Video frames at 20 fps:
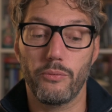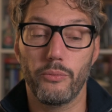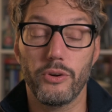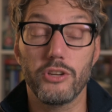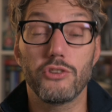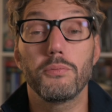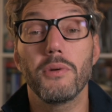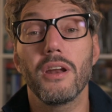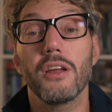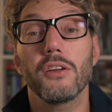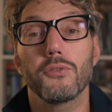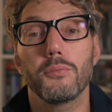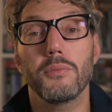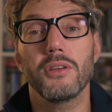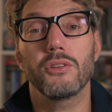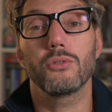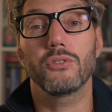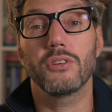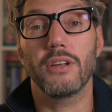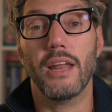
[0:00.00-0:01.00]
Which brings me
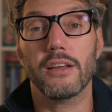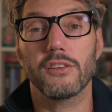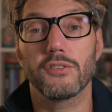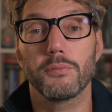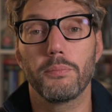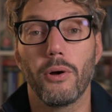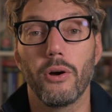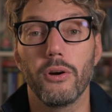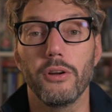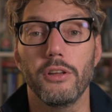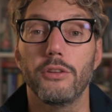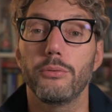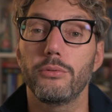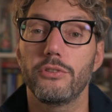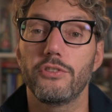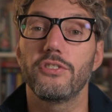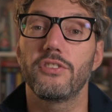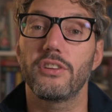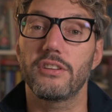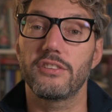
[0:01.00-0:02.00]
to the next point,
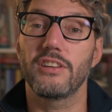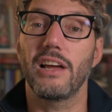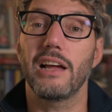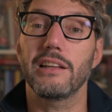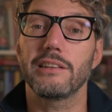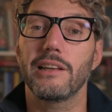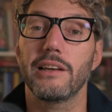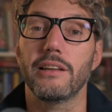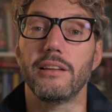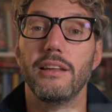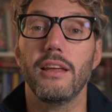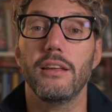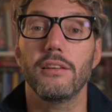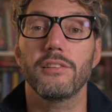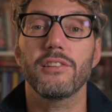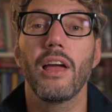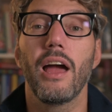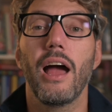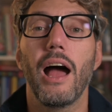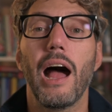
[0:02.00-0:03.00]
which is exactly
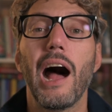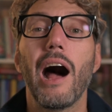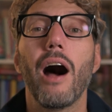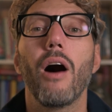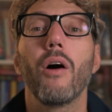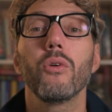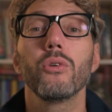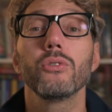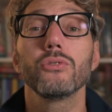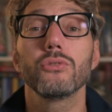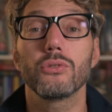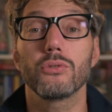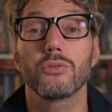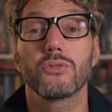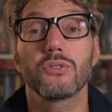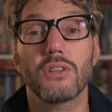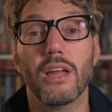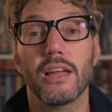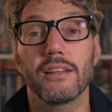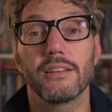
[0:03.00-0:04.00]
this: how to
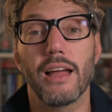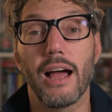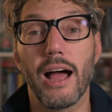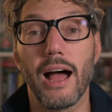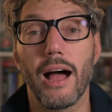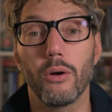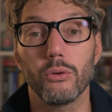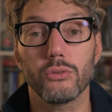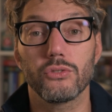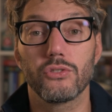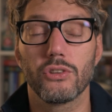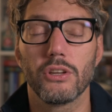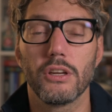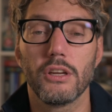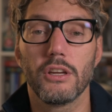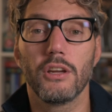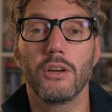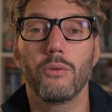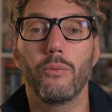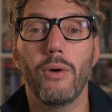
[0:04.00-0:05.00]
stand out.
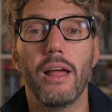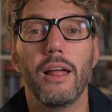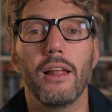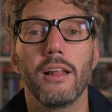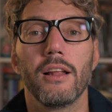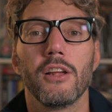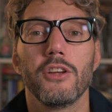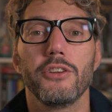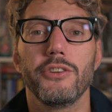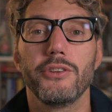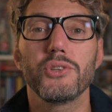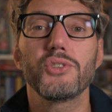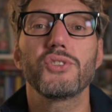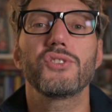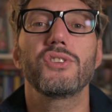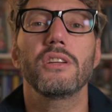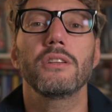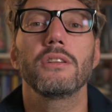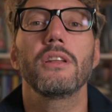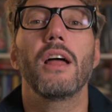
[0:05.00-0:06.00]
Well, you
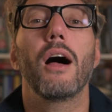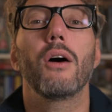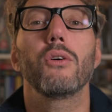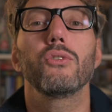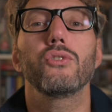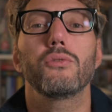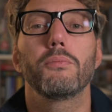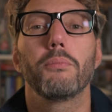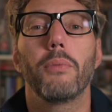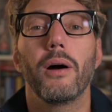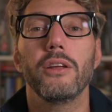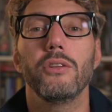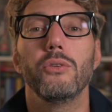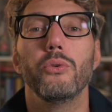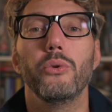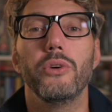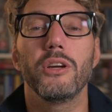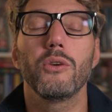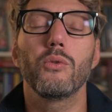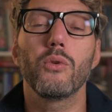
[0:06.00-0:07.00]
stand out by
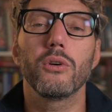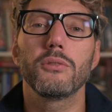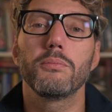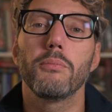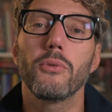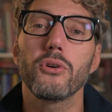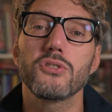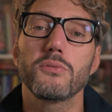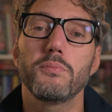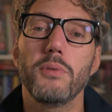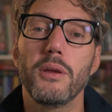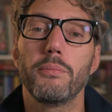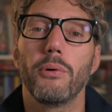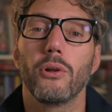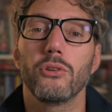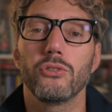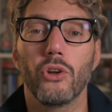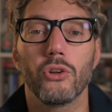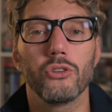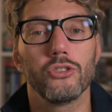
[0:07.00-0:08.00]
doing what most
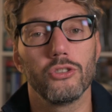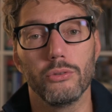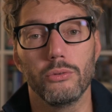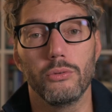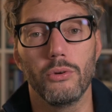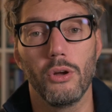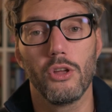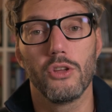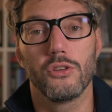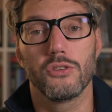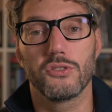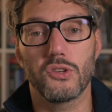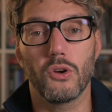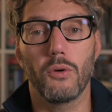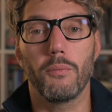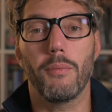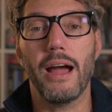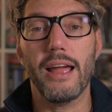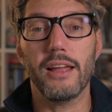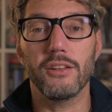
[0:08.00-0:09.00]
people don't do. So
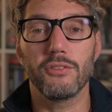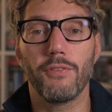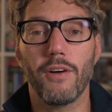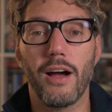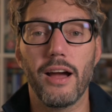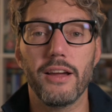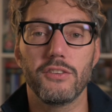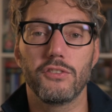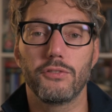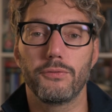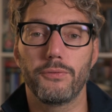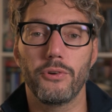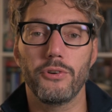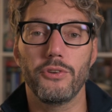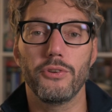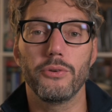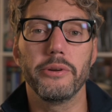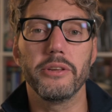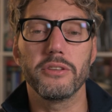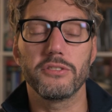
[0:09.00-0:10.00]
my advice for
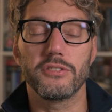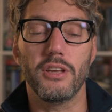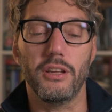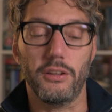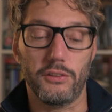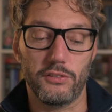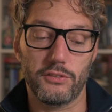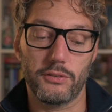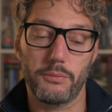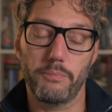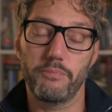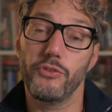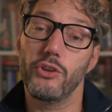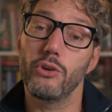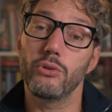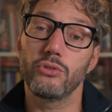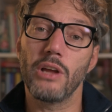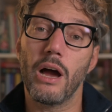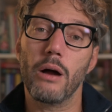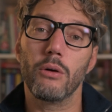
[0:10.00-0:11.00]
you is this:
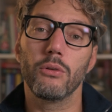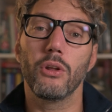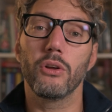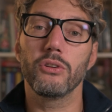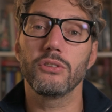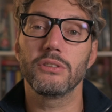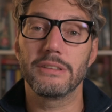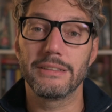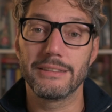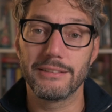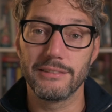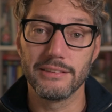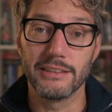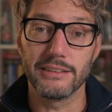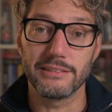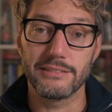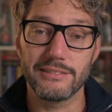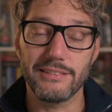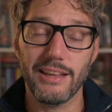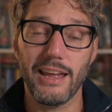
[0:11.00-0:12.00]
you download
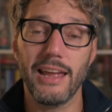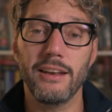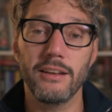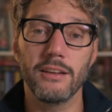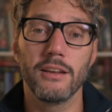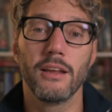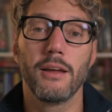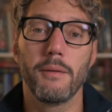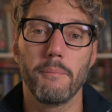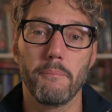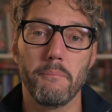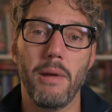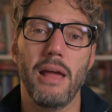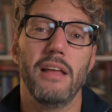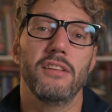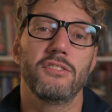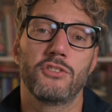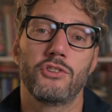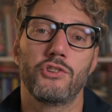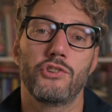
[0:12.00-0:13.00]
the 10
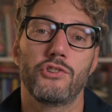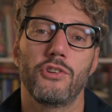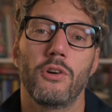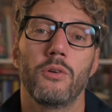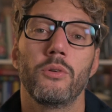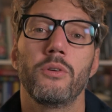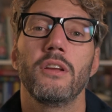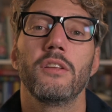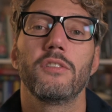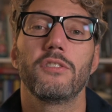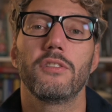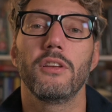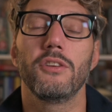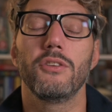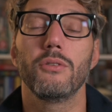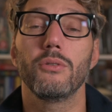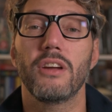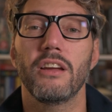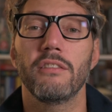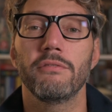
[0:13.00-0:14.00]
best showreels that
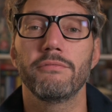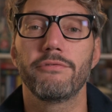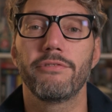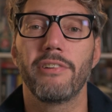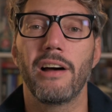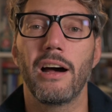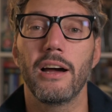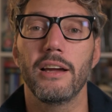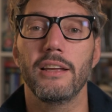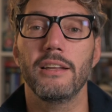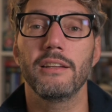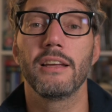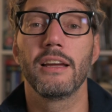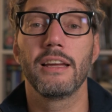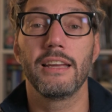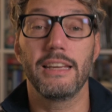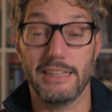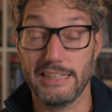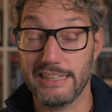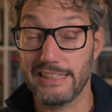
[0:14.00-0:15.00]
you can find
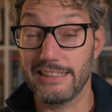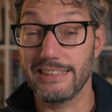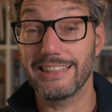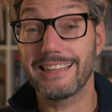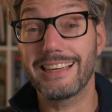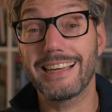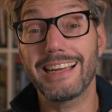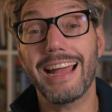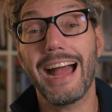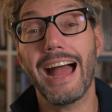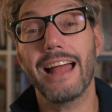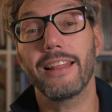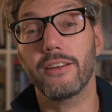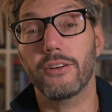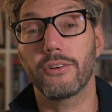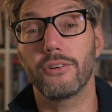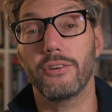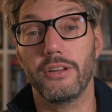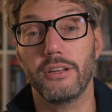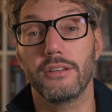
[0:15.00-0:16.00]
in the
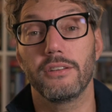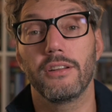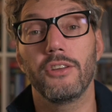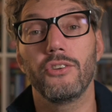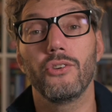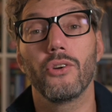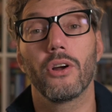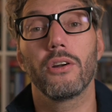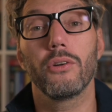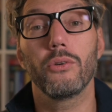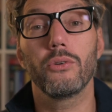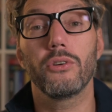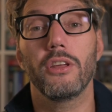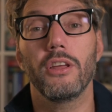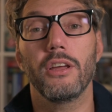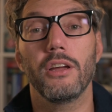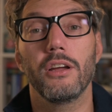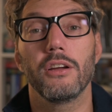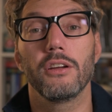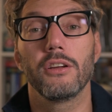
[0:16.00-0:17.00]
category that you are
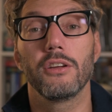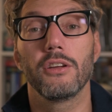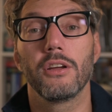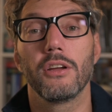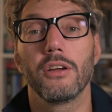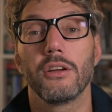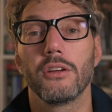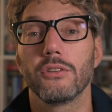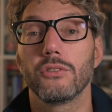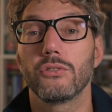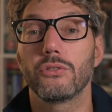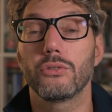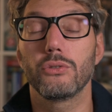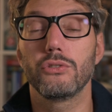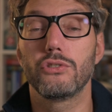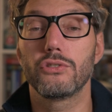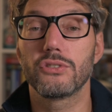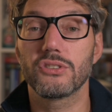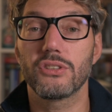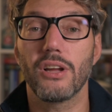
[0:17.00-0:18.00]
looking to
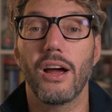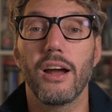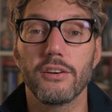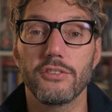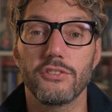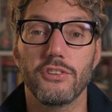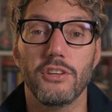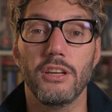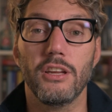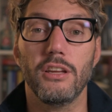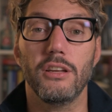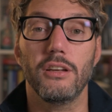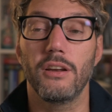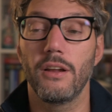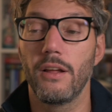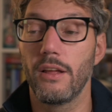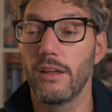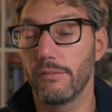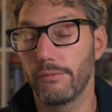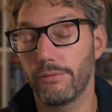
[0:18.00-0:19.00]
start in.
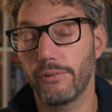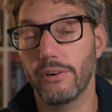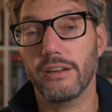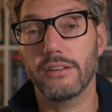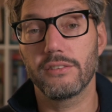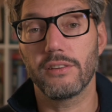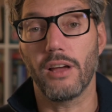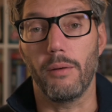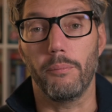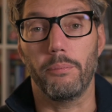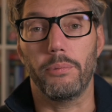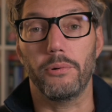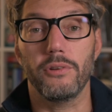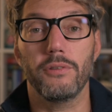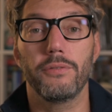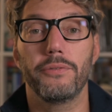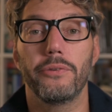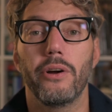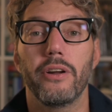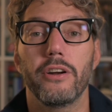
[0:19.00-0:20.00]
For example,
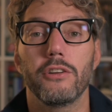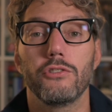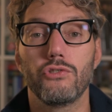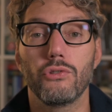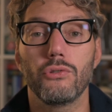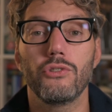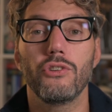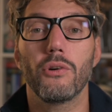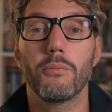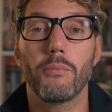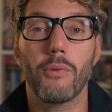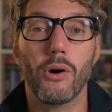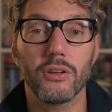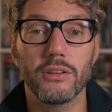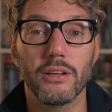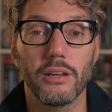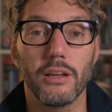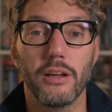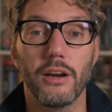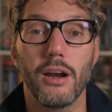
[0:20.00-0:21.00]
if you are a junior
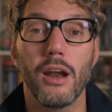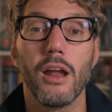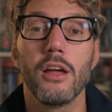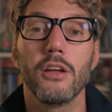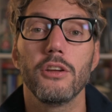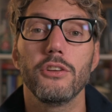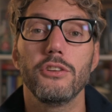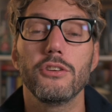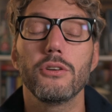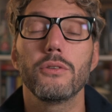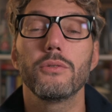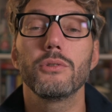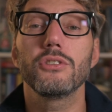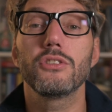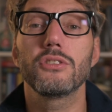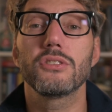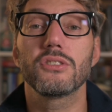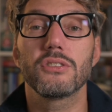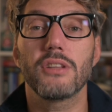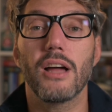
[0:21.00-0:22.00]
modeler, you
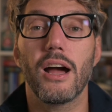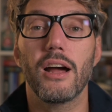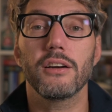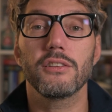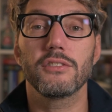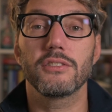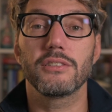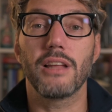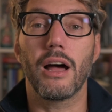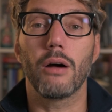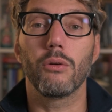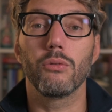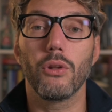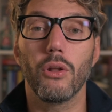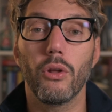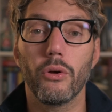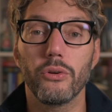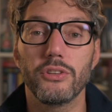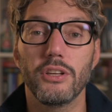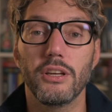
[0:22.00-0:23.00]
would start
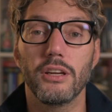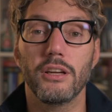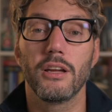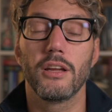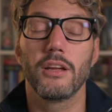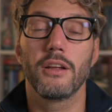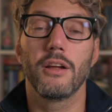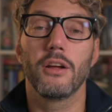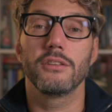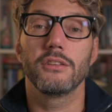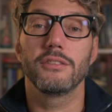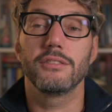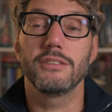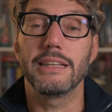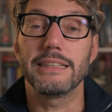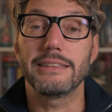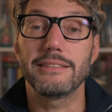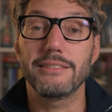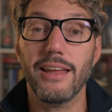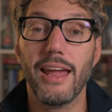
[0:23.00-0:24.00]
downloading
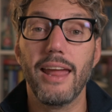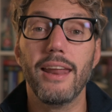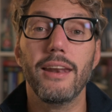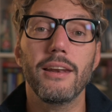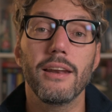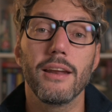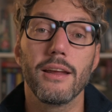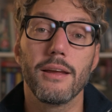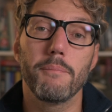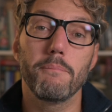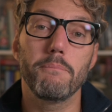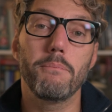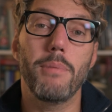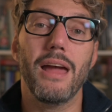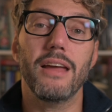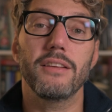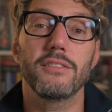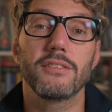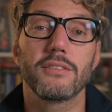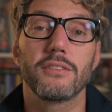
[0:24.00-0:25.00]
the 10
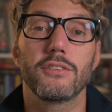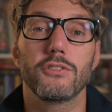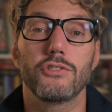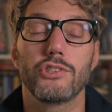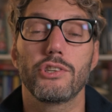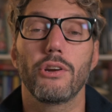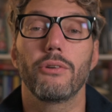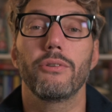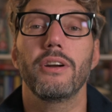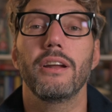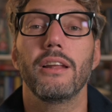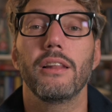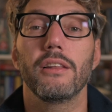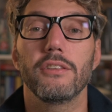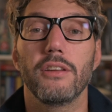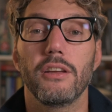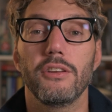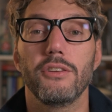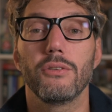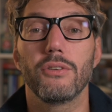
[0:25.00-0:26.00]
best showreel
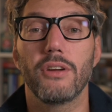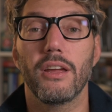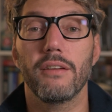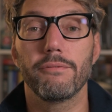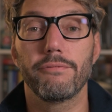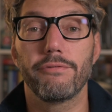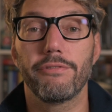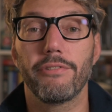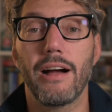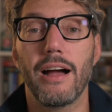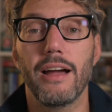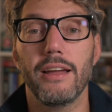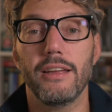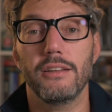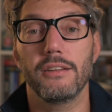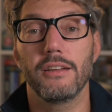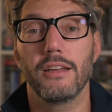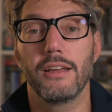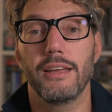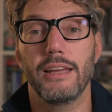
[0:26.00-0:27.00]
that you can
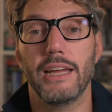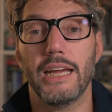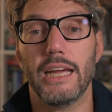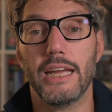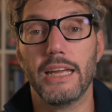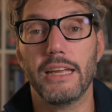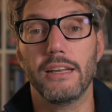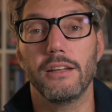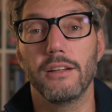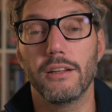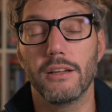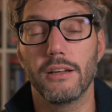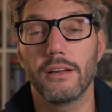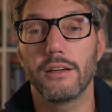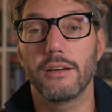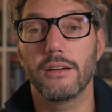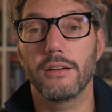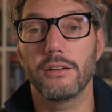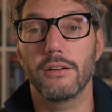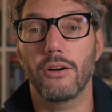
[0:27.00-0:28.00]
find in
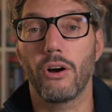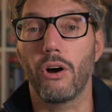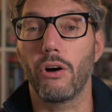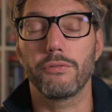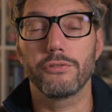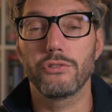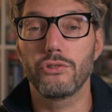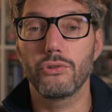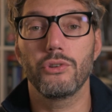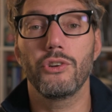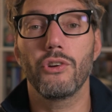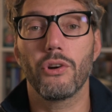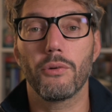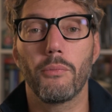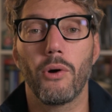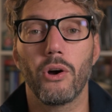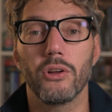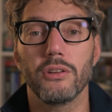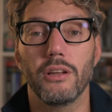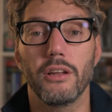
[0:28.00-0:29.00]
of junior
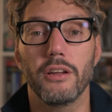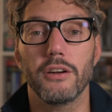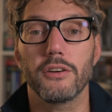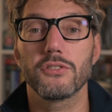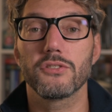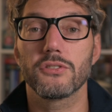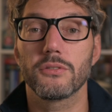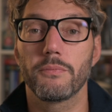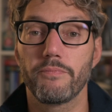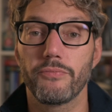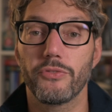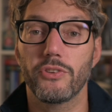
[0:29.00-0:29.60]
modelers.